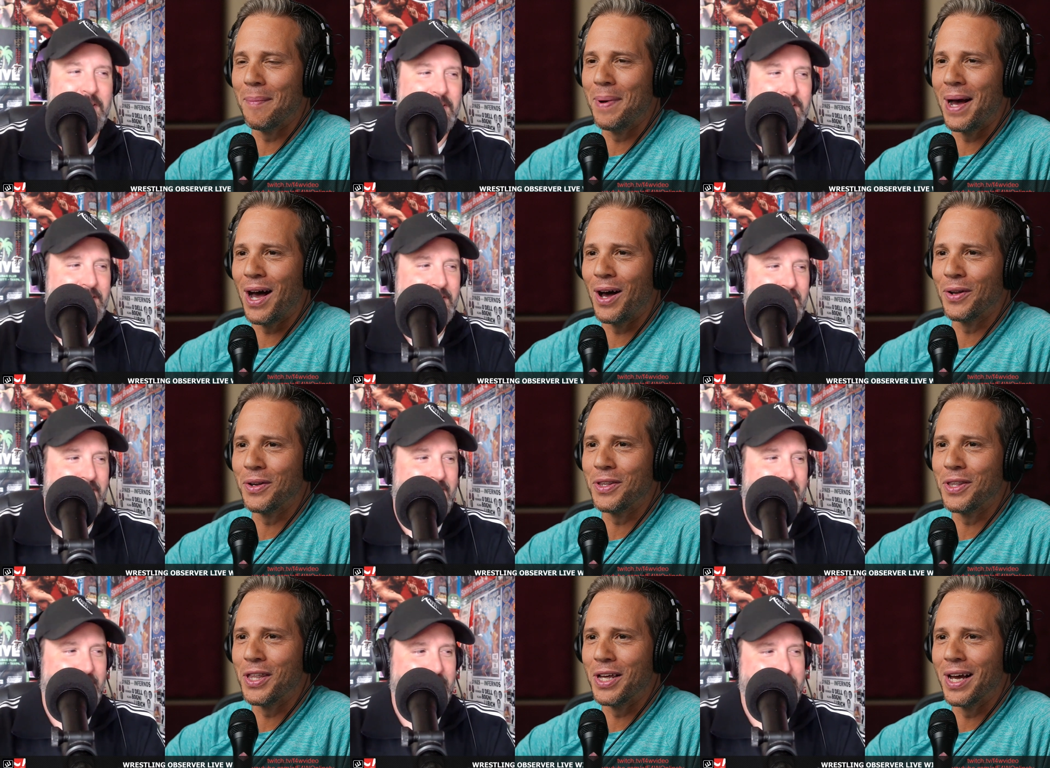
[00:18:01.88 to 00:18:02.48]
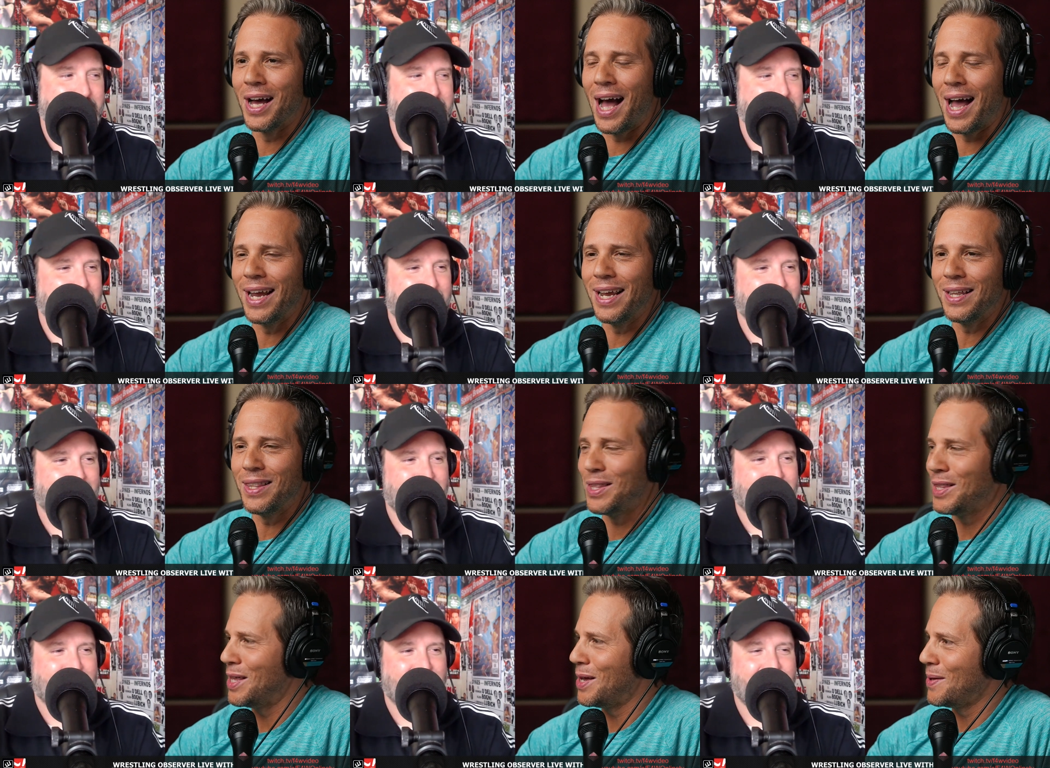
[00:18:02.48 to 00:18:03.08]
Speaker 1: about the
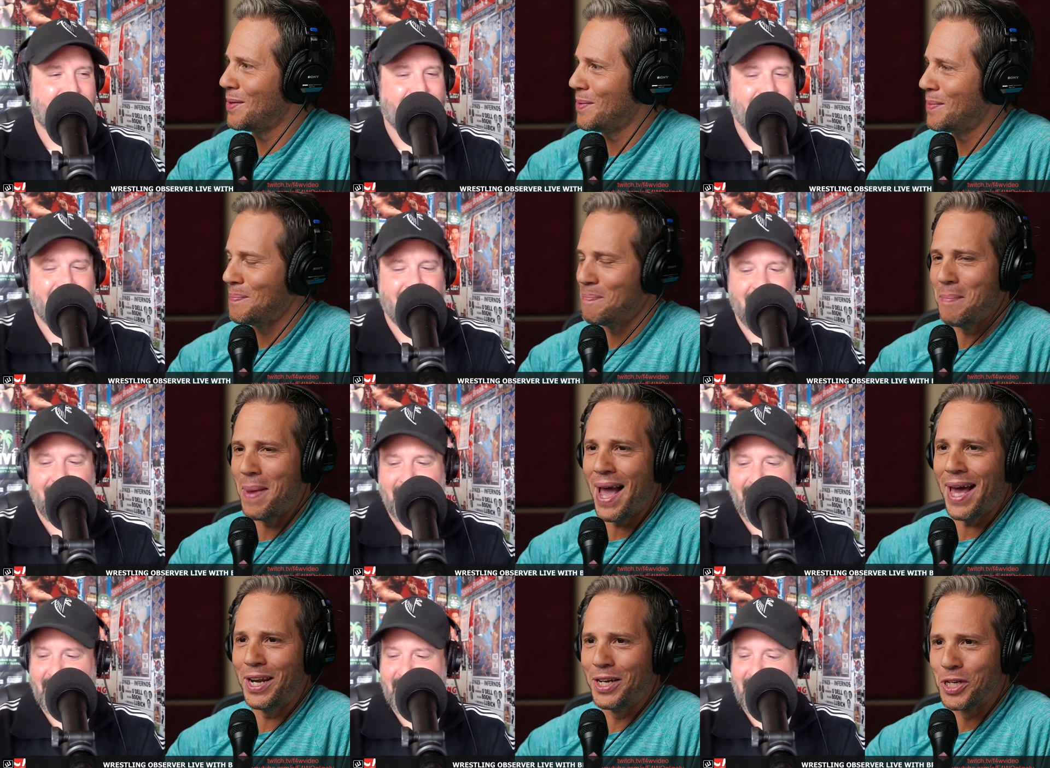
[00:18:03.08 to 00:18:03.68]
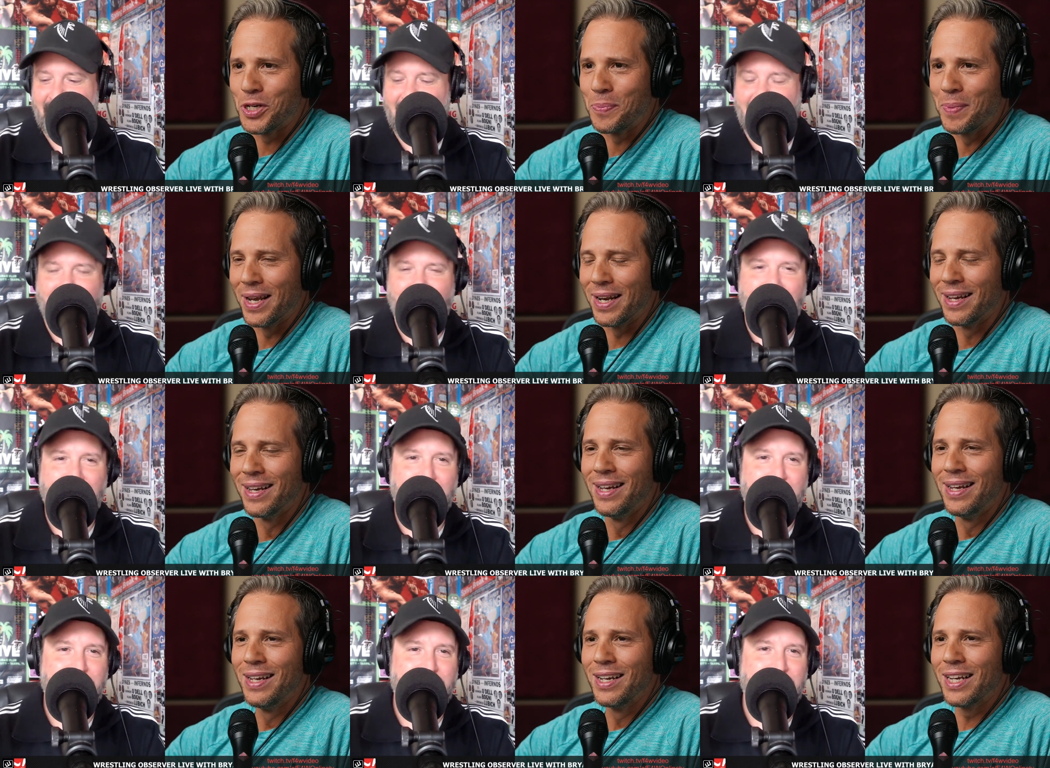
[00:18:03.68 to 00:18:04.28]
I, the
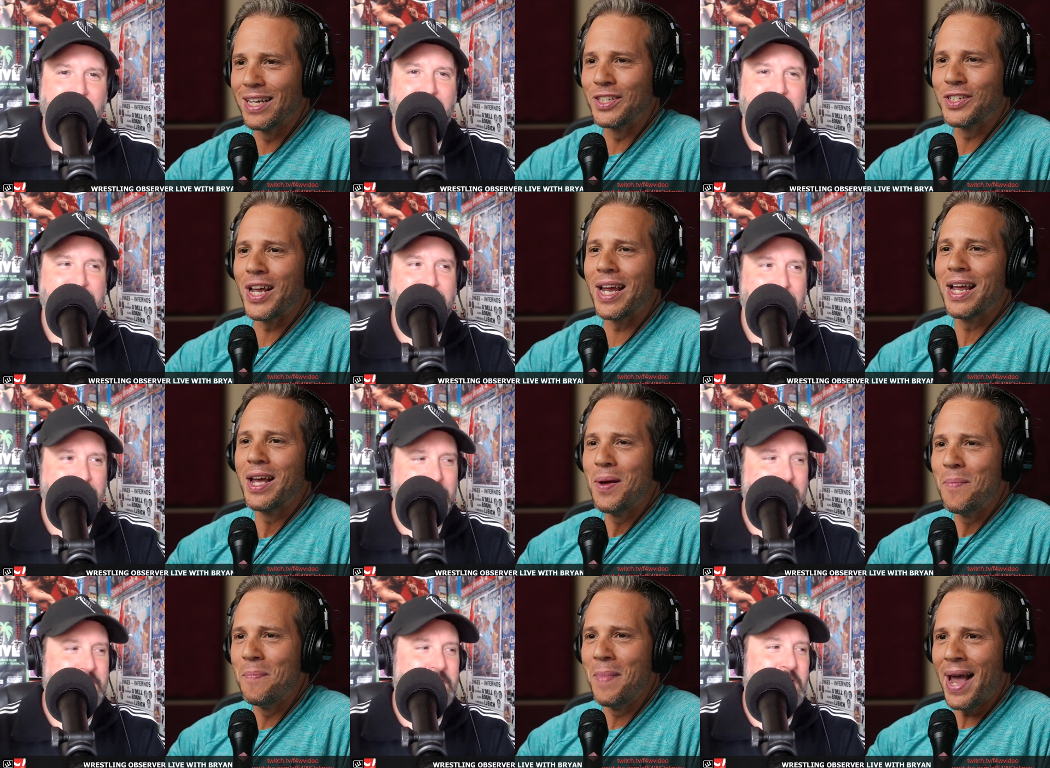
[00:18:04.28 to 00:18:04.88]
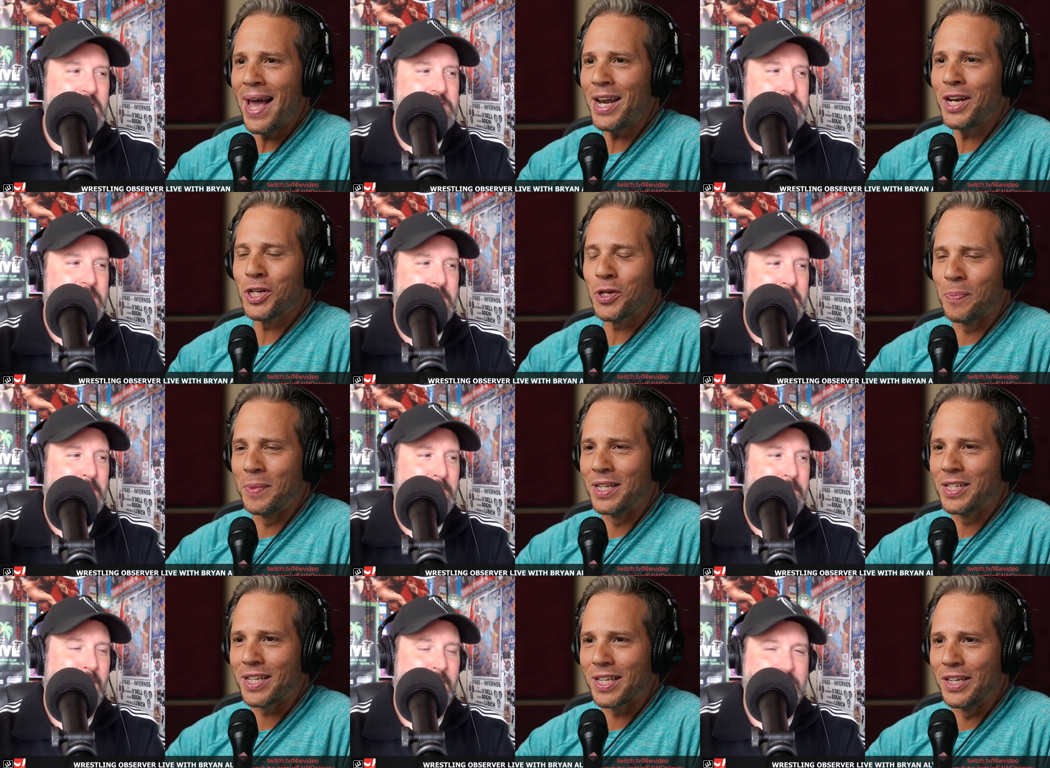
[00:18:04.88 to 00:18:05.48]
management. Because like
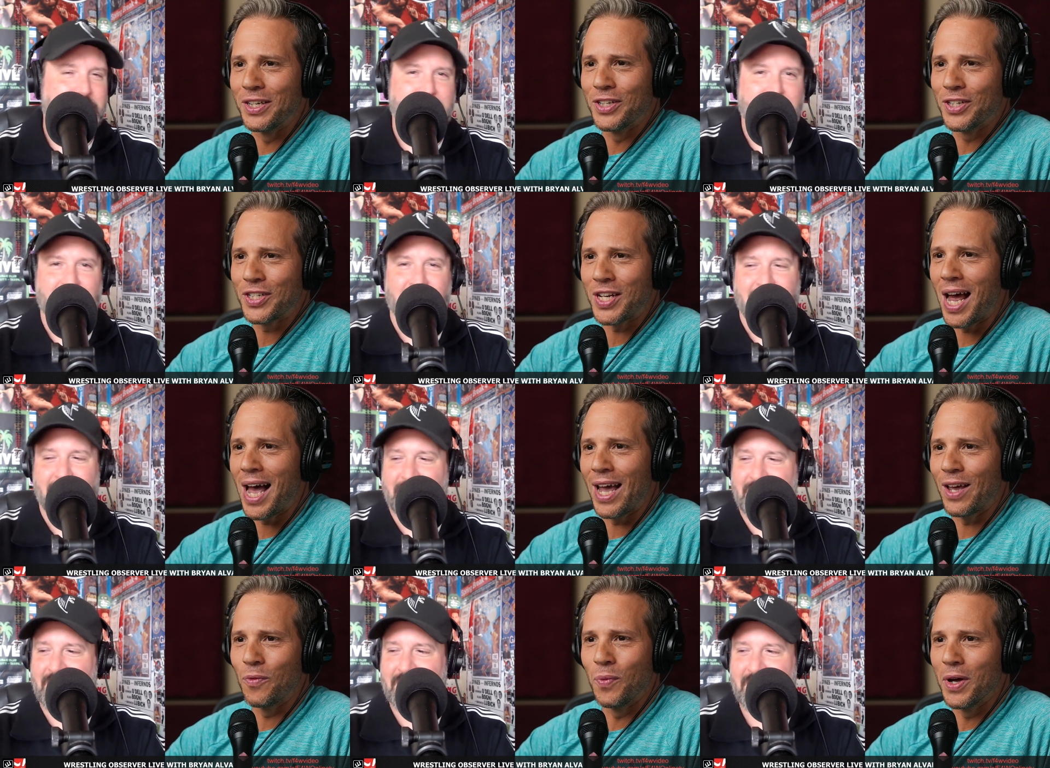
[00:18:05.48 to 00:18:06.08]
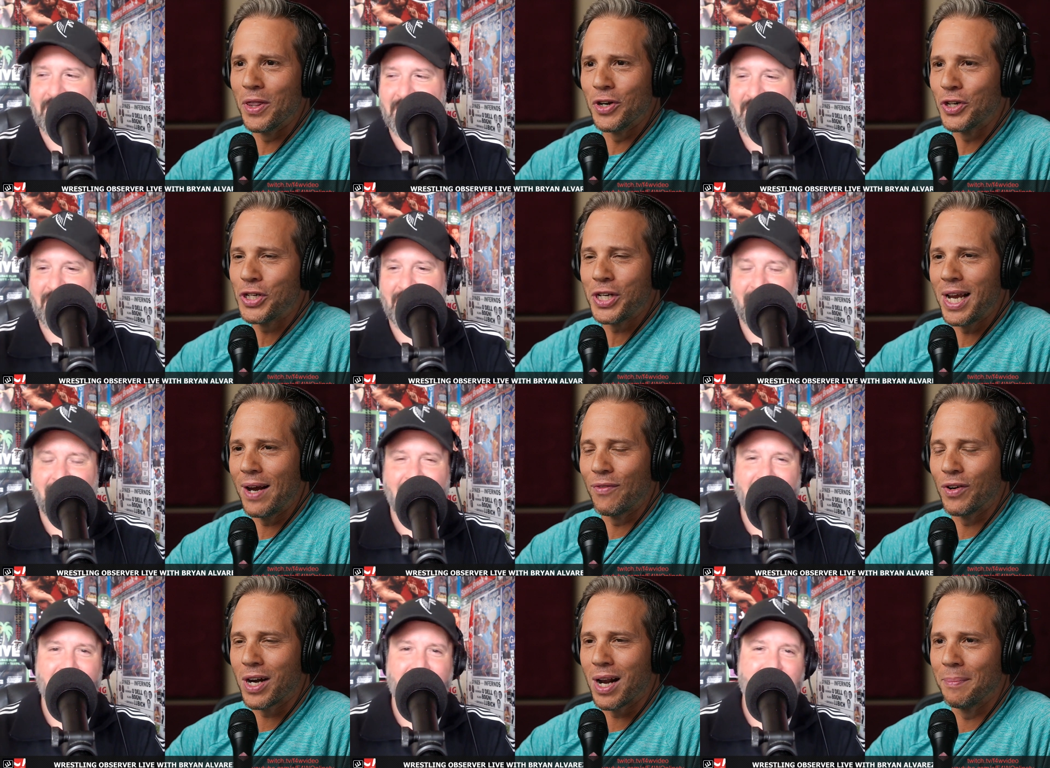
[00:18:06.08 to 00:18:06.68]
management's going to decide whether
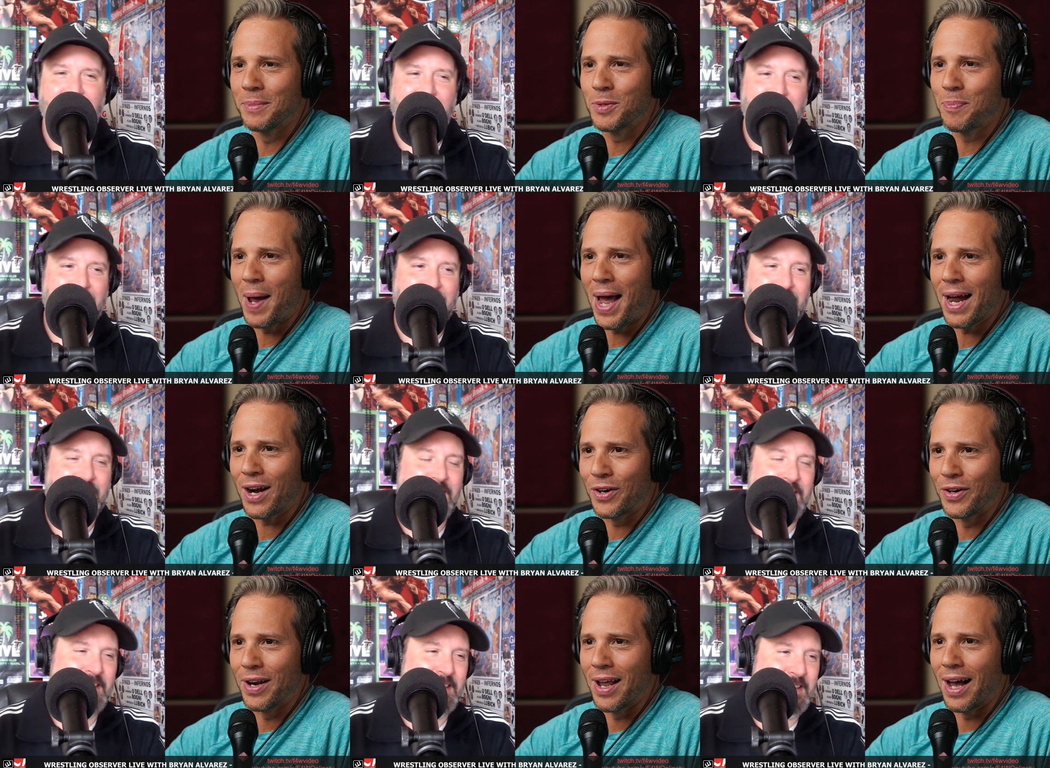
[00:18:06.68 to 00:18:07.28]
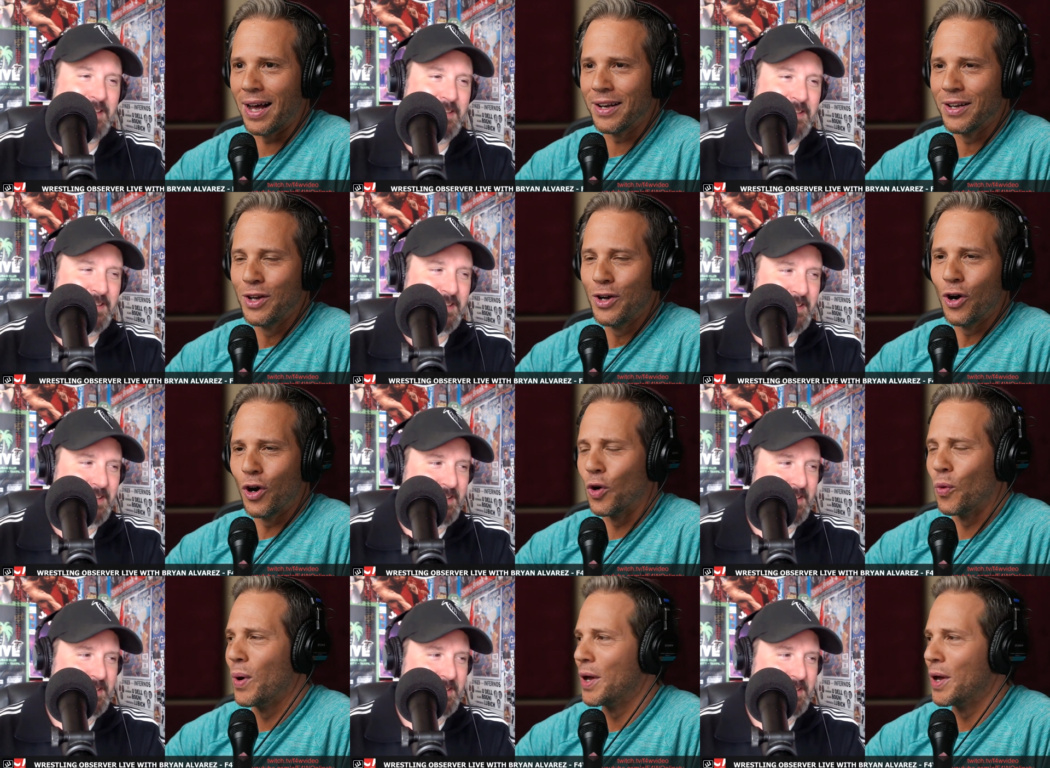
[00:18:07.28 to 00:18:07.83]
she ever comes back or not, or